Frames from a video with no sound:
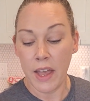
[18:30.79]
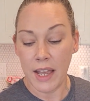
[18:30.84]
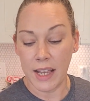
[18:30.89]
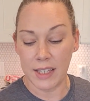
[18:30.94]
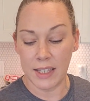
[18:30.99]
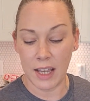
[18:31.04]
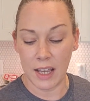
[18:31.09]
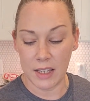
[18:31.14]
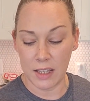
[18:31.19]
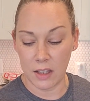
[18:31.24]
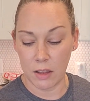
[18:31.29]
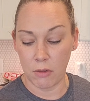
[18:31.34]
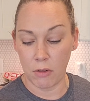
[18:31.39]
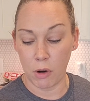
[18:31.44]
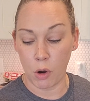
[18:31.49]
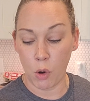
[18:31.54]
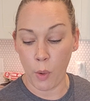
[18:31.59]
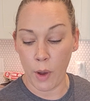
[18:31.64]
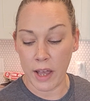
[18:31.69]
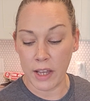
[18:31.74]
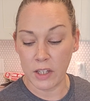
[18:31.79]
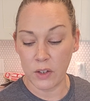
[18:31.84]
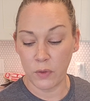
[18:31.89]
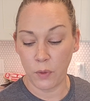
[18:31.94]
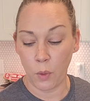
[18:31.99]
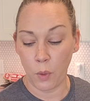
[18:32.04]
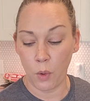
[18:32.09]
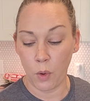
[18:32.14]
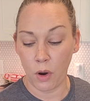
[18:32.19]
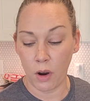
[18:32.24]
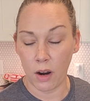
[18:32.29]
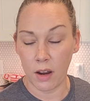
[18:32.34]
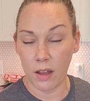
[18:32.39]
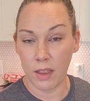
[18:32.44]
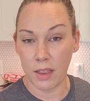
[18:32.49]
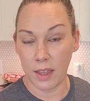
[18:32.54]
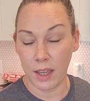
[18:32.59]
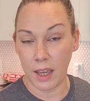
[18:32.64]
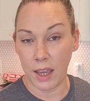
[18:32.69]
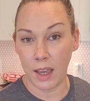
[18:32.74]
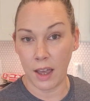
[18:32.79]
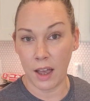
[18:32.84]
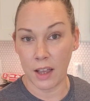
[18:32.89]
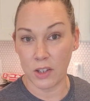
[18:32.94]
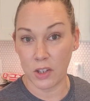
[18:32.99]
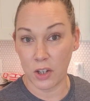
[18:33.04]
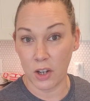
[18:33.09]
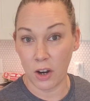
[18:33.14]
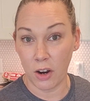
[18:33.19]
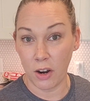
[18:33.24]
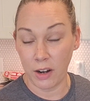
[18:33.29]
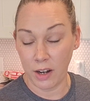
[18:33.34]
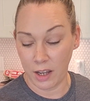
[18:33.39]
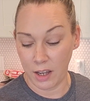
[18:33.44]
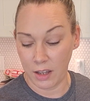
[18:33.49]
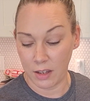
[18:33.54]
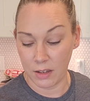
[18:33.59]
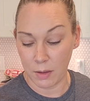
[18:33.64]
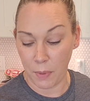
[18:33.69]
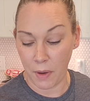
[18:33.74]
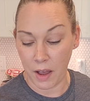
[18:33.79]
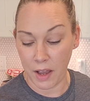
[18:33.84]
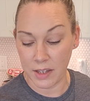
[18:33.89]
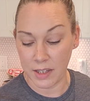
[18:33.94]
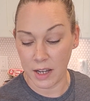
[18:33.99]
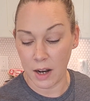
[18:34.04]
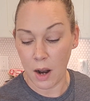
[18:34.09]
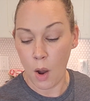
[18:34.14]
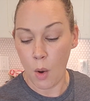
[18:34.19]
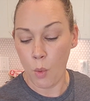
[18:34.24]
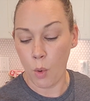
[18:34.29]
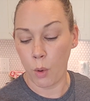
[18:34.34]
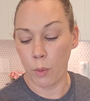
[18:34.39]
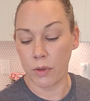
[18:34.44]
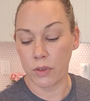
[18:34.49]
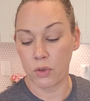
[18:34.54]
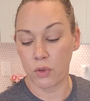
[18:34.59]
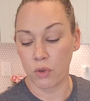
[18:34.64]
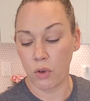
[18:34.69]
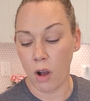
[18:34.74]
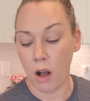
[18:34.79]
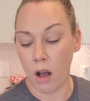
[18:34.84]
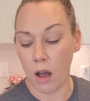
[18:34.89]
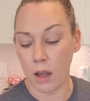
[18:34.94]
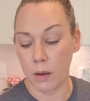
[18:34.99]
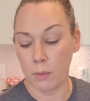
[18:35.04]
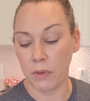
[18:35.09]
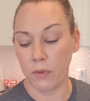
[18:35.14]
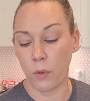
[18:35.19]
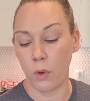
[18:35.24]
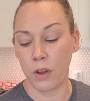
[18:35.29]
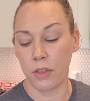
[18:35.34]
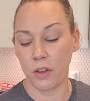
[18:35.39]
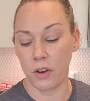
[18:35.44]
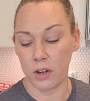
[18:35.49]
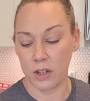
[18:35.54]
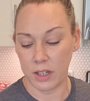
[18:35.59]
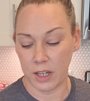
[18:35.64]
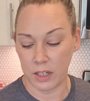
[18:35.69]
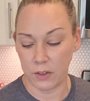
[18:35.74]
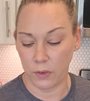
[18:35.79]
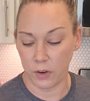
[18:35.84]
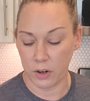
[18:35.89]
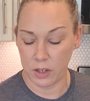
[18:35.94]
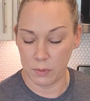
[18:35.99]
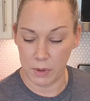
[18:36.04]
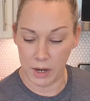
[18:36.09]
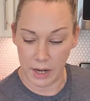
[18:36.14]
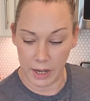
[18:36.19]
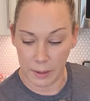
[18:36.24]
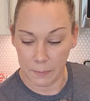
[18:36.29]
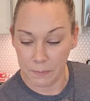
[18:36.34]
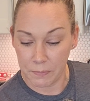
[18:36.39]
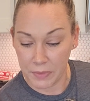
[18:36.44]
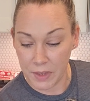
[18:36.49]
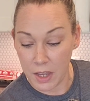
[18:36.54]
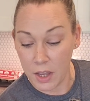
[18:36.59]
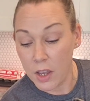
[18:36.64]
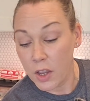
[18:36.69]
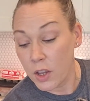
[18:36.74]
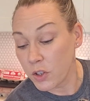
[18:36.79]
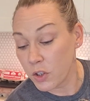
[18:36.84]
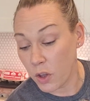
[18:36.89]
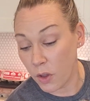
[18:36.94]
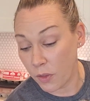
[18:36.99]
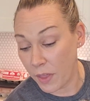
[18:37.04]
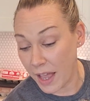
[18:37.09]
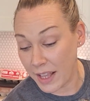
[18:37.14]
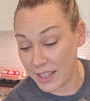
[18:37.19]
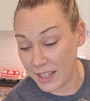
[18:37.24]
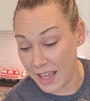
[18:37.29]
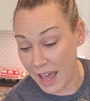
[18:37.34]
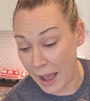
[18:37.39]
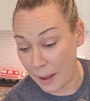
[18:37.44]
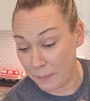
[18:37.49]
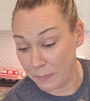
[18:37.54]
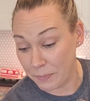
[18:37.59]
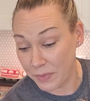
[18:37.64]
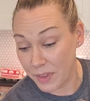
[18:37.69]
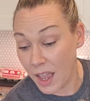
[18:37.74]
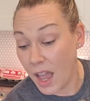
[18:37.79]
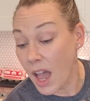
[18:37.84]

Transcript: It says that the requests for the uh, security deposit were withdrawn before Thursday's first meeting. So that's that.